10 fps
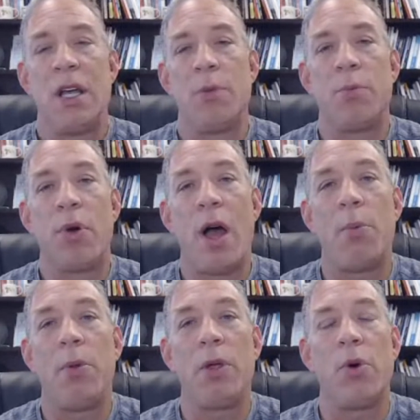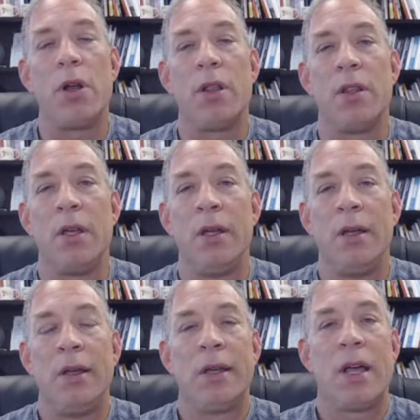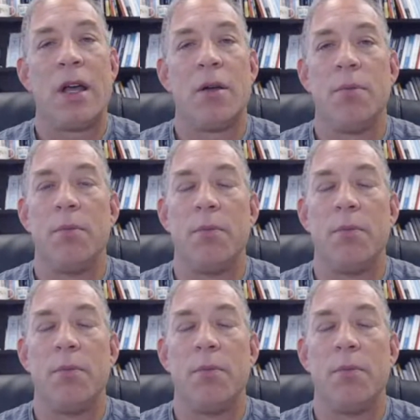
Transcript: and probably one of the kind of